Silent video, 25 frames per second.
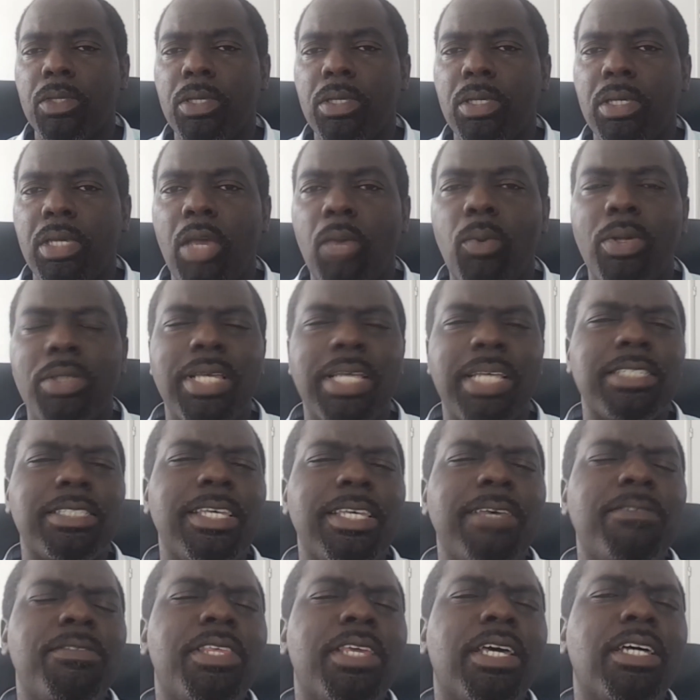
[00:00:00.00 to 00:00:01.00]
It was as
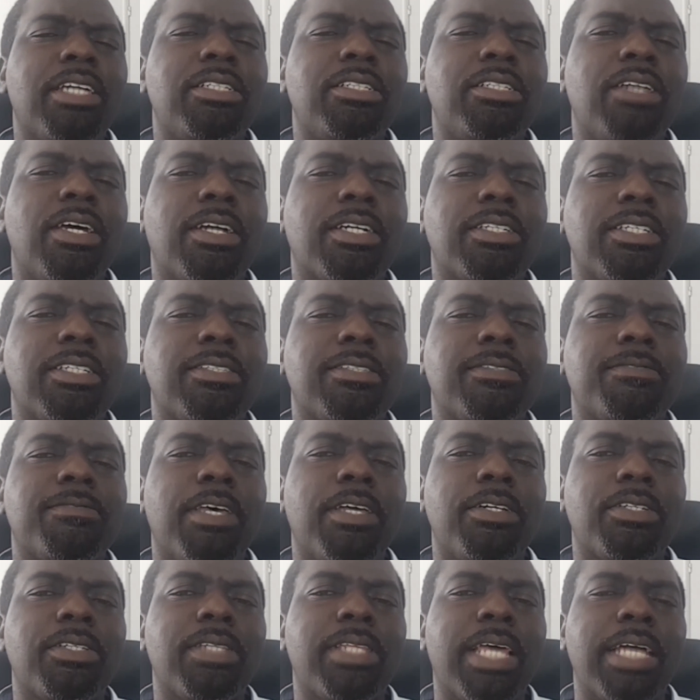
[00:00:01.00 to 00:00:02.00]
if their doctors
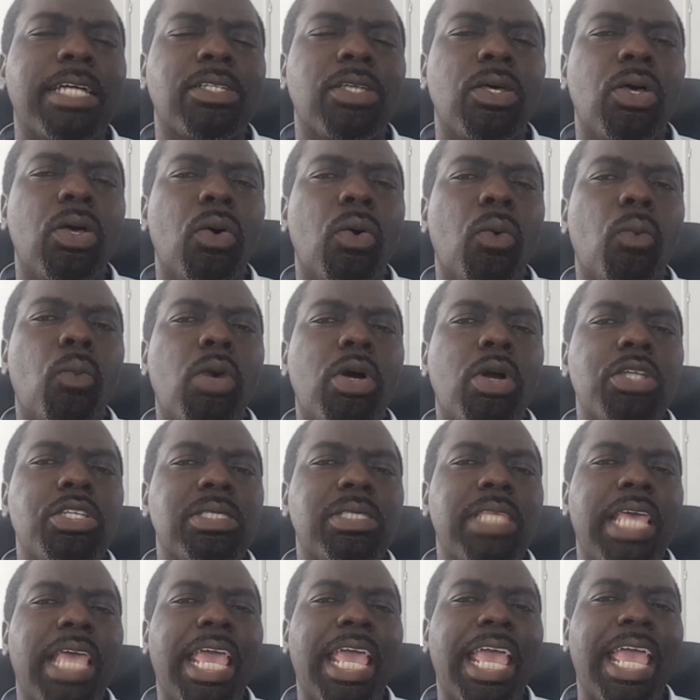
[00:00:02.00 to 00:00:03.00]
felt that once
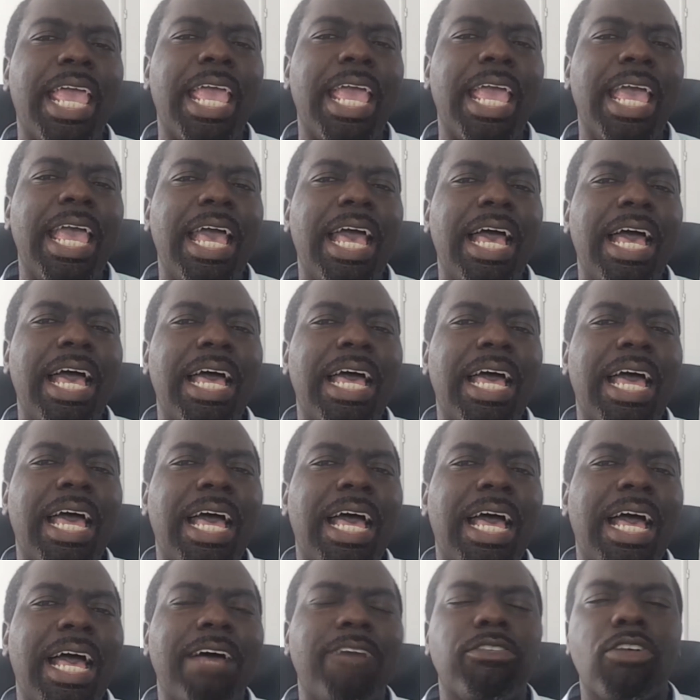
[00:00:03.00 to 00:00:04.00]
they
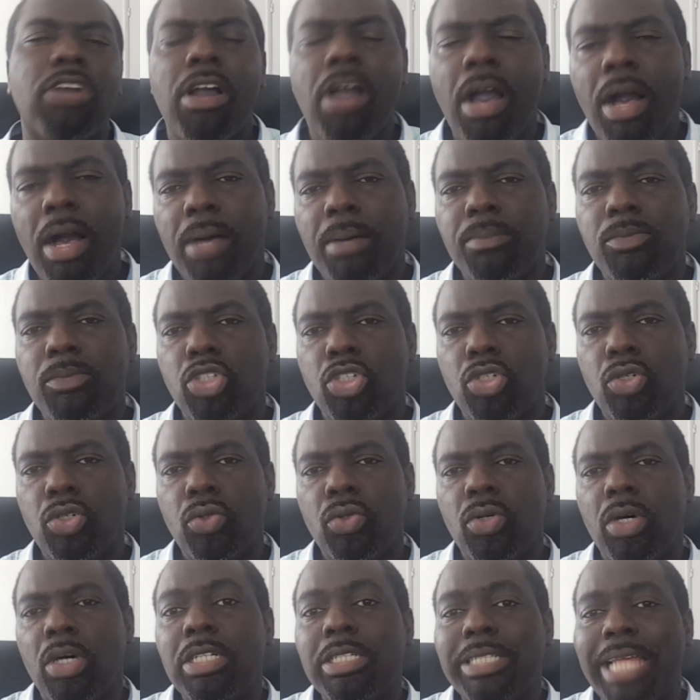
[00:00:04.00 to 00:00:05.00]
have come
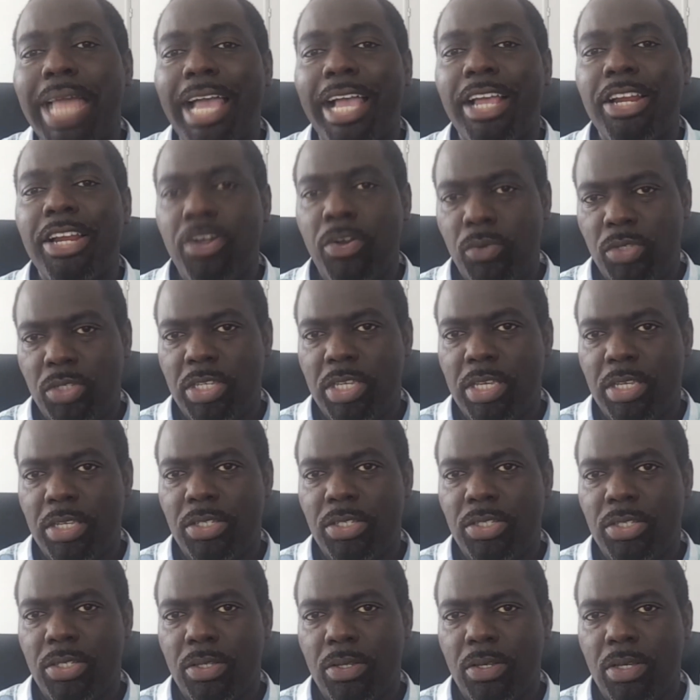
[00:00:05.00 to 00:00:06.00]
to a
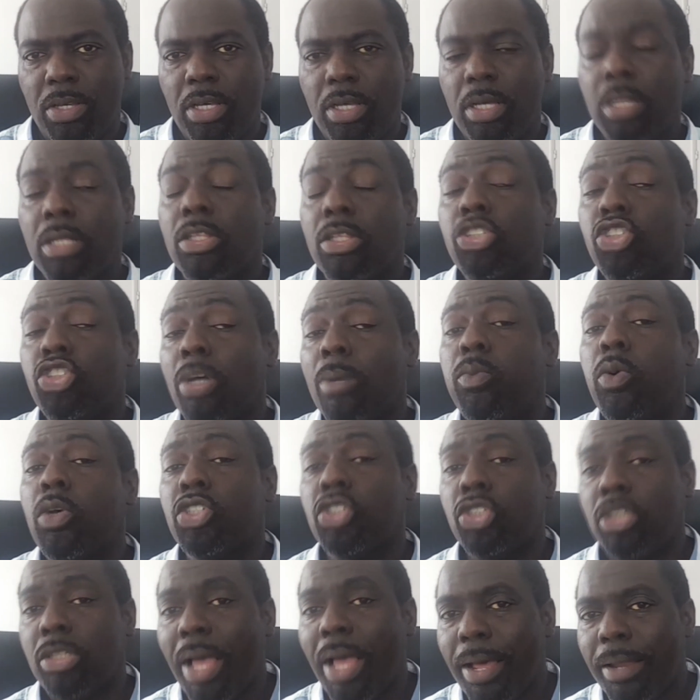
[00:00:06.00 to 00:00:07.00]
diagnosis, the job was
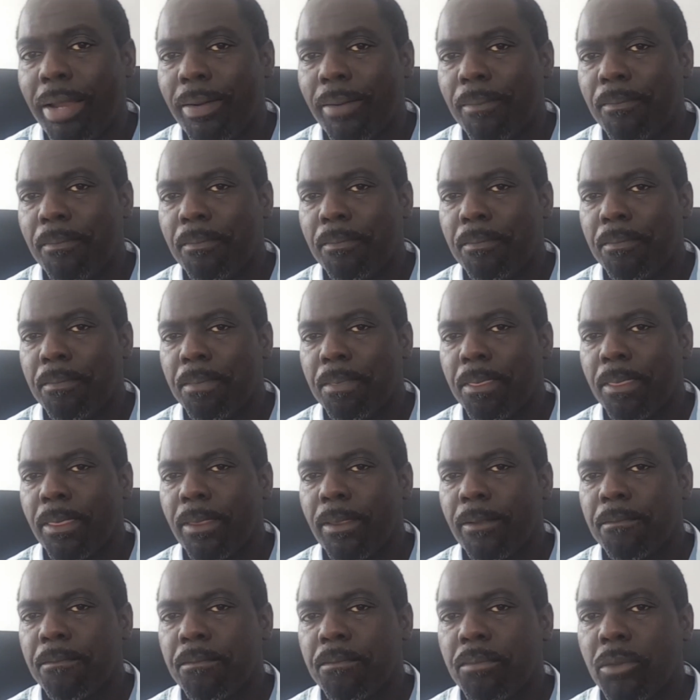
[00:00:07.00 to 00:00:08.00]
done.
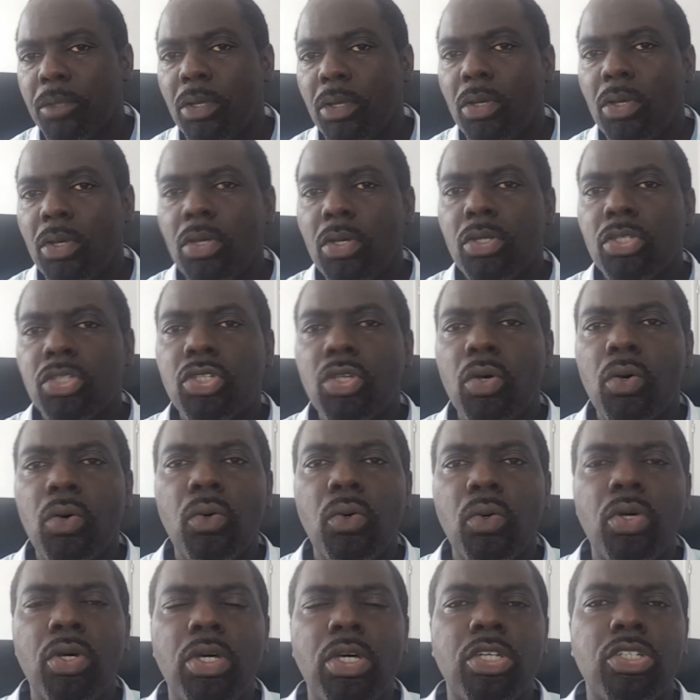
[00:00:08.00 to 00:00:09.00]

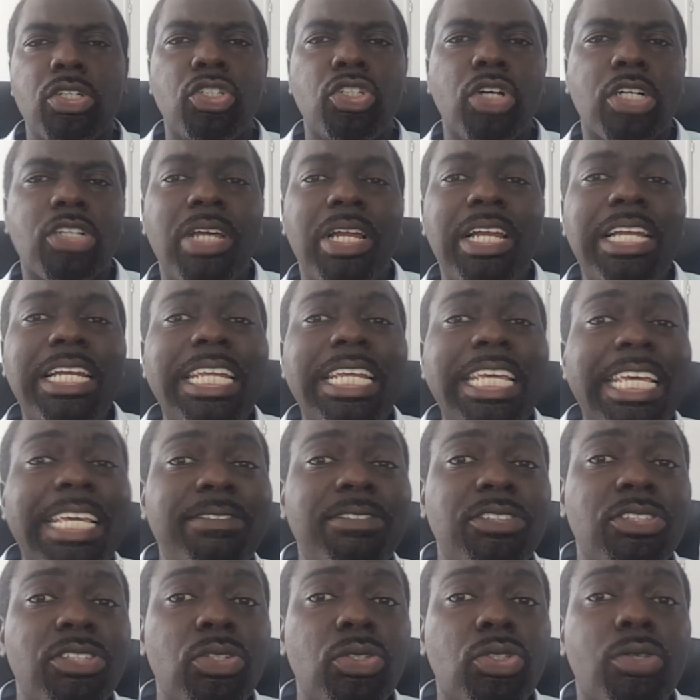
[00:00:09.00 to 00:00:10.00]
So the doctor
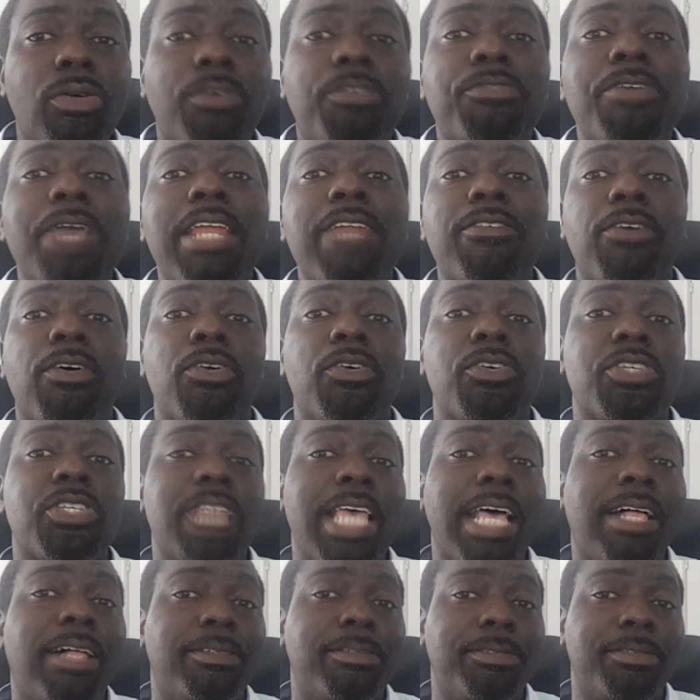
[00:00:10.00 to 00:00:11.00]
leaves you to fend for
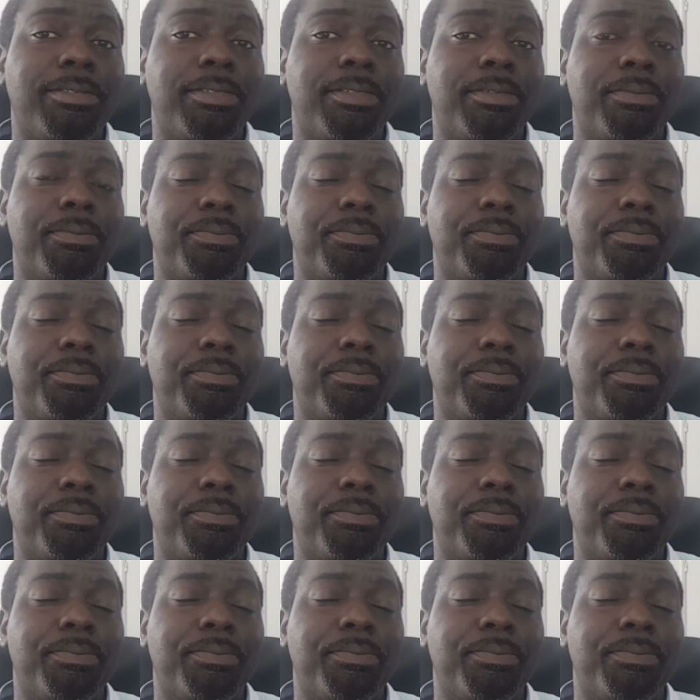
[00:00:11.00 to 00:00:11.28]
yourself.